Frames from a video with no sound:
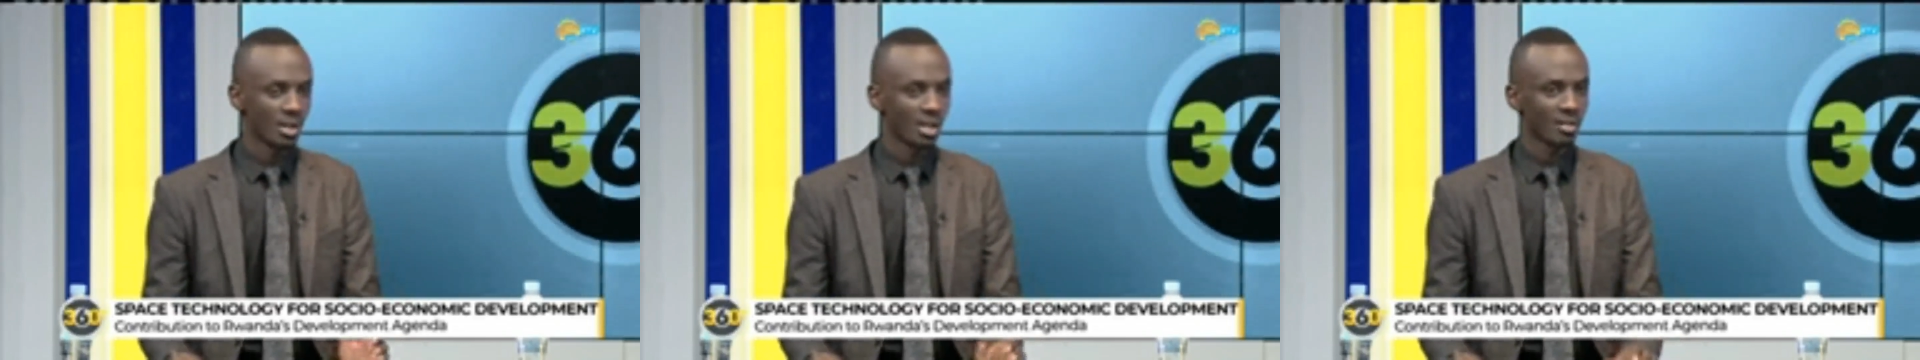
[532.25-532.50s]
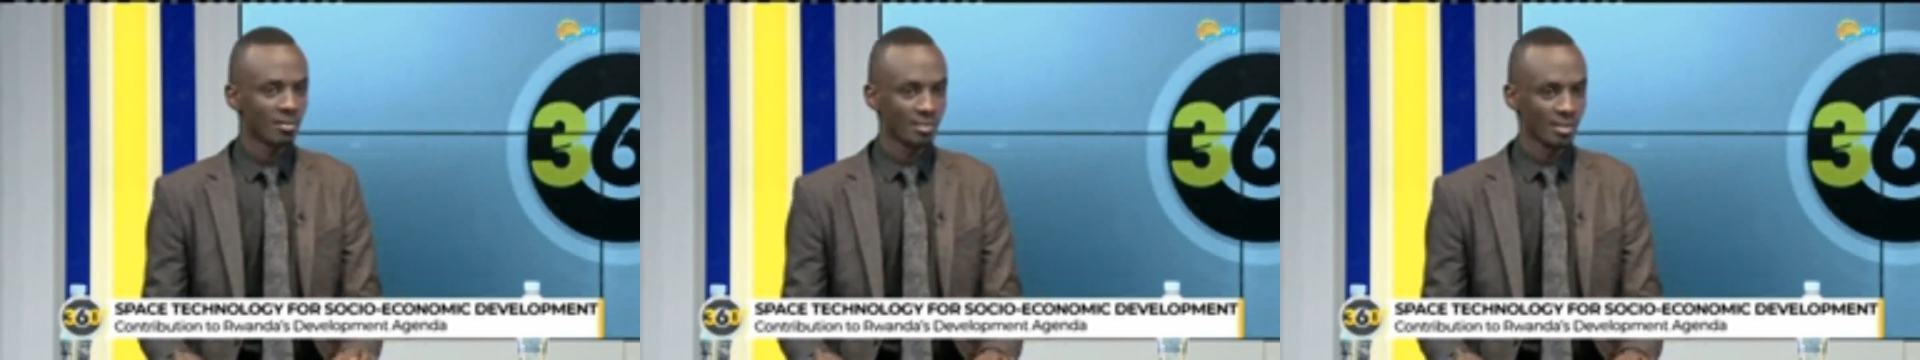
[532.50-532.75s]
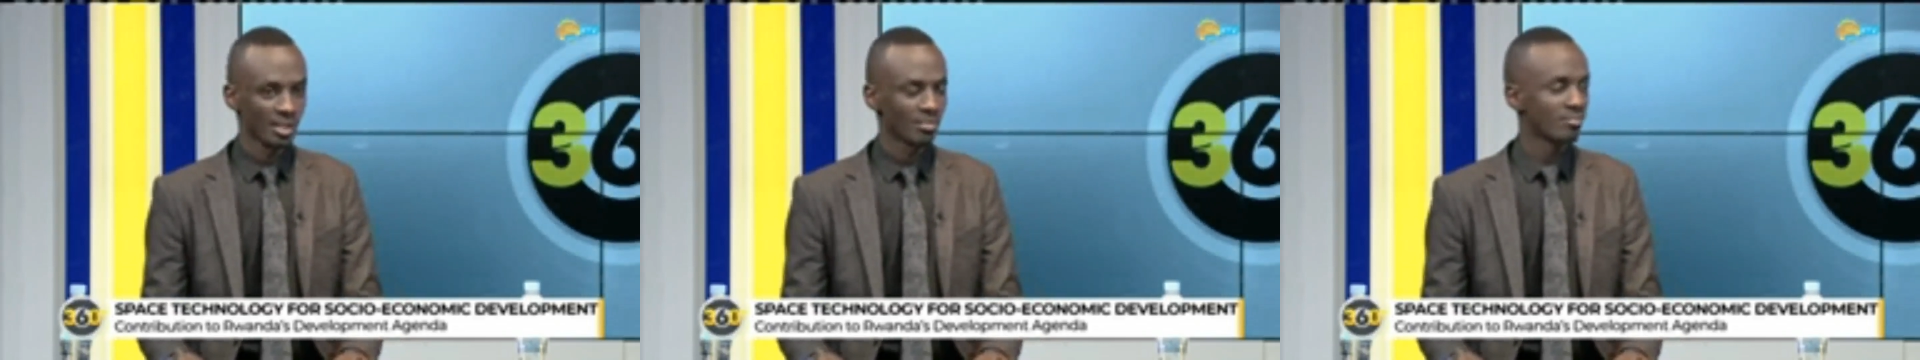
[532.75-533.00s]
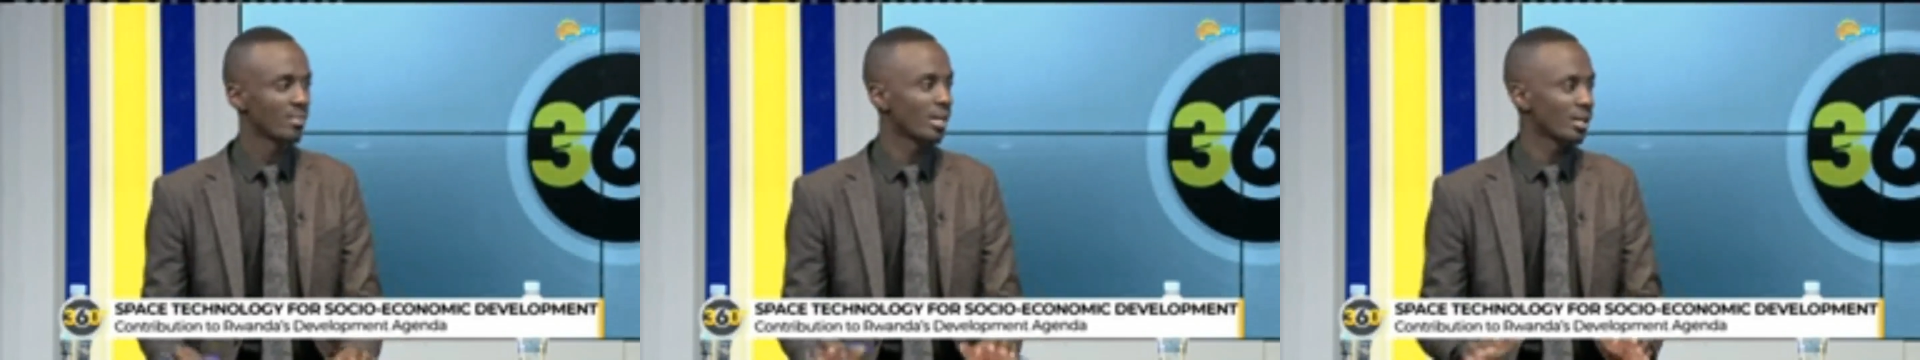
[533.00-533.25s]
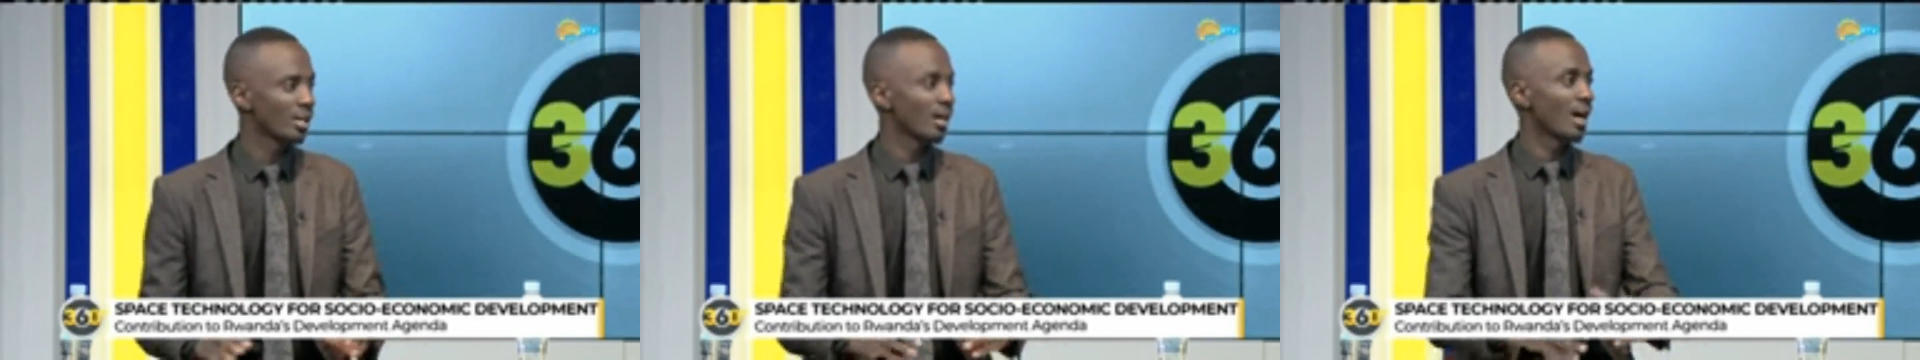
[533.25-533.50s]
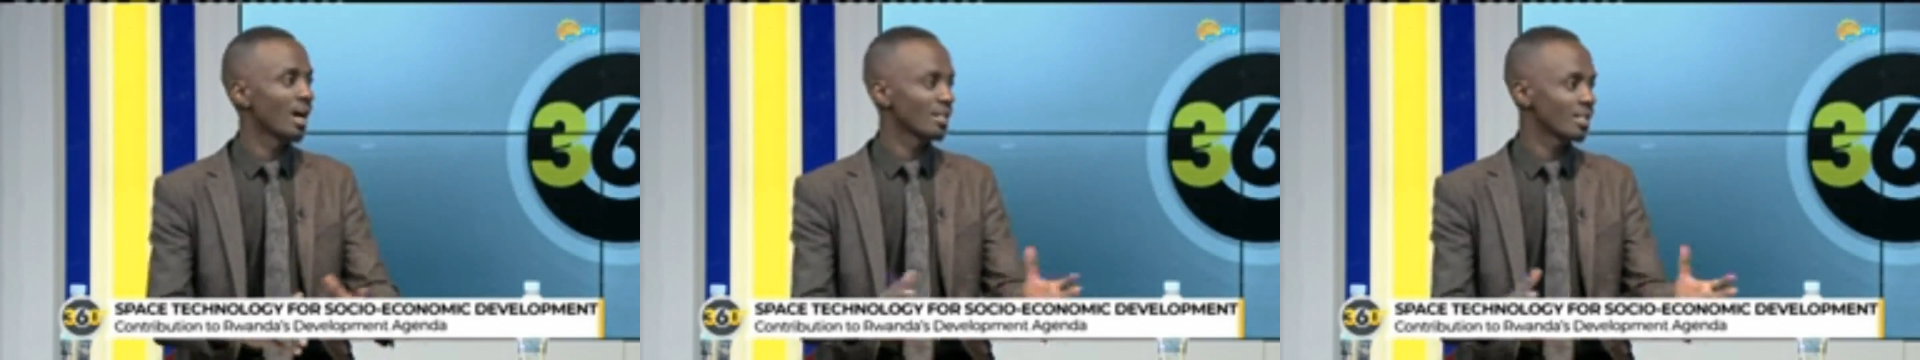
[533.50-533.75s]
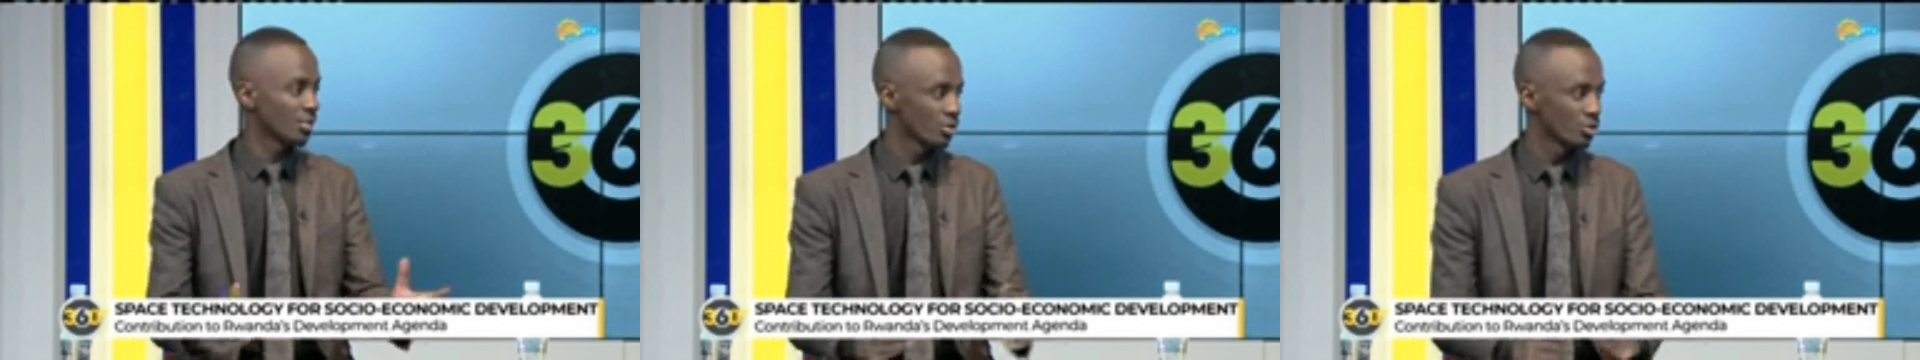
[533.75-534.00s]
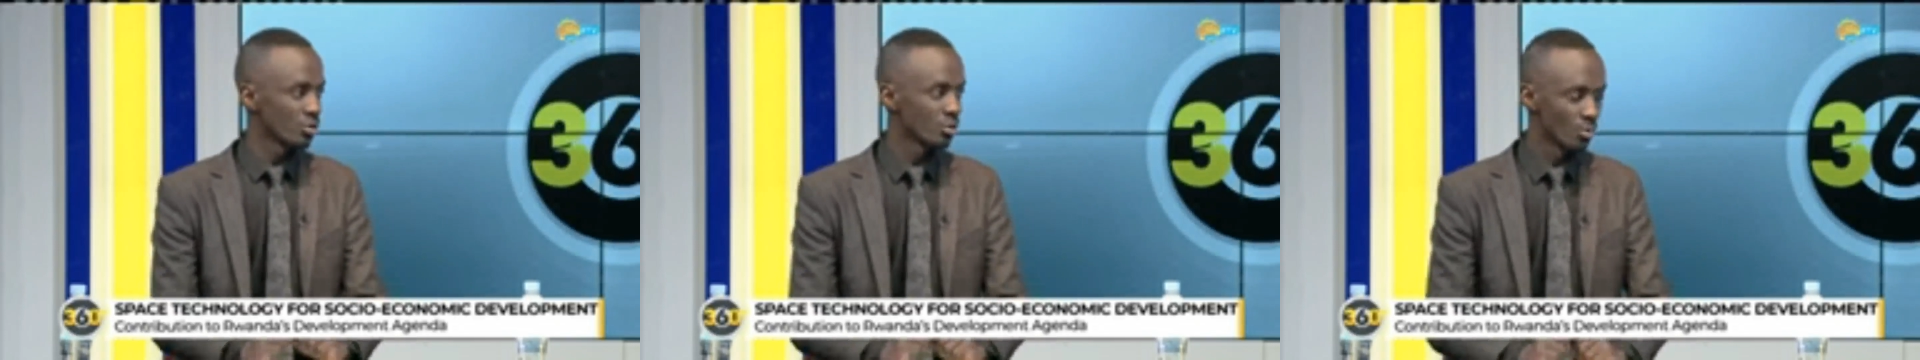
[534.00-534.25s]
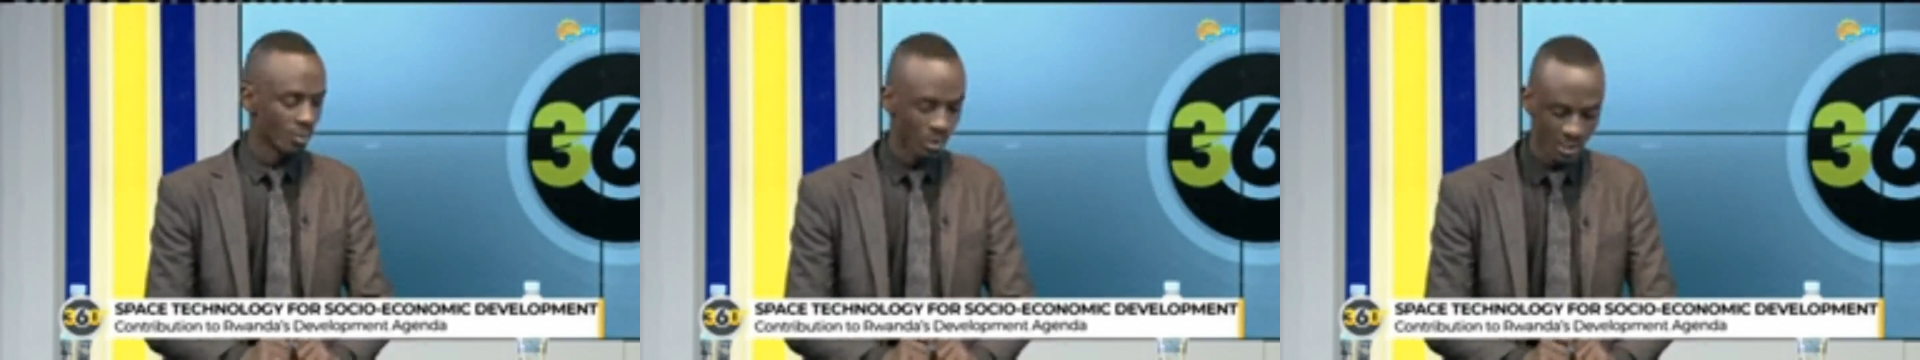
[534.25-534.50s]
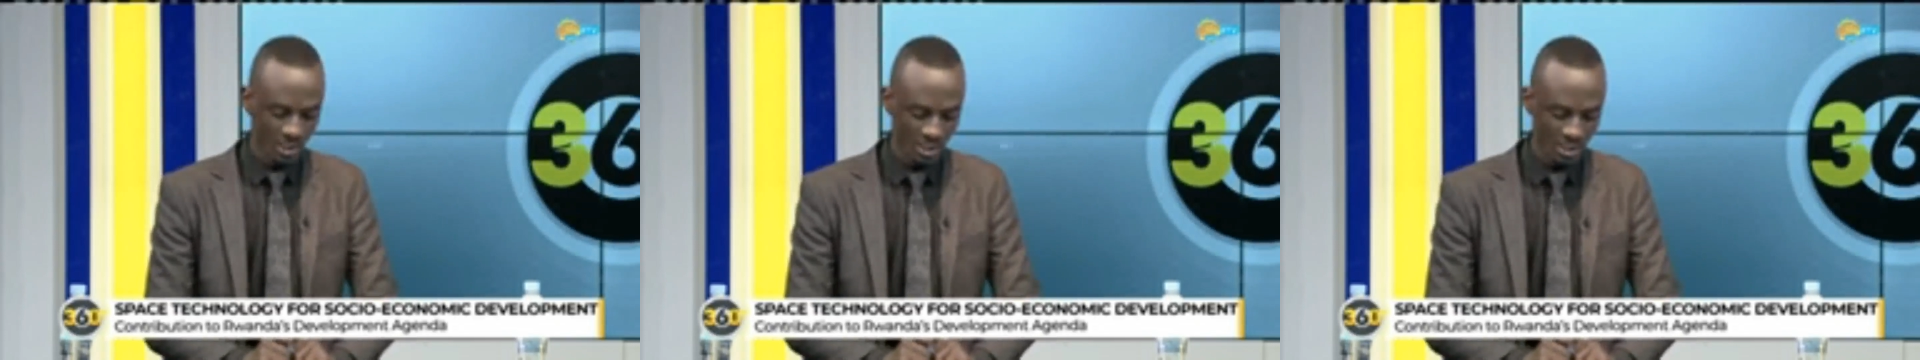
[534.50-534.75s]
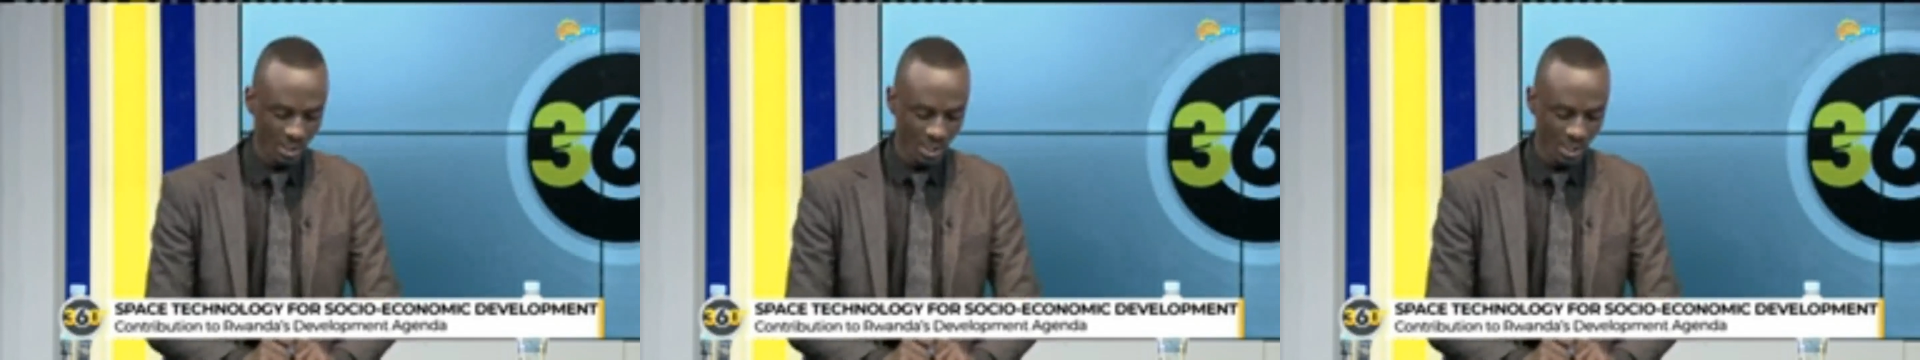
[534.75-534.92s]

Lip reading: have access to water,